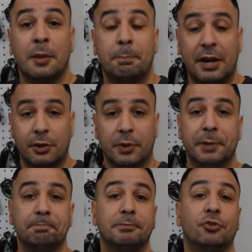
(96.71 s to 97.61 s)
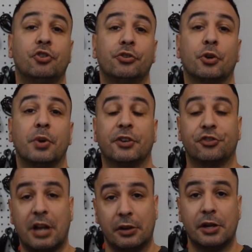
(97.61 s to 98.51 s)
By the way, just a quick
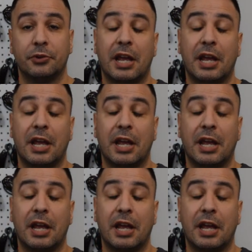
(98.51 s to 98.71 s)
shout out,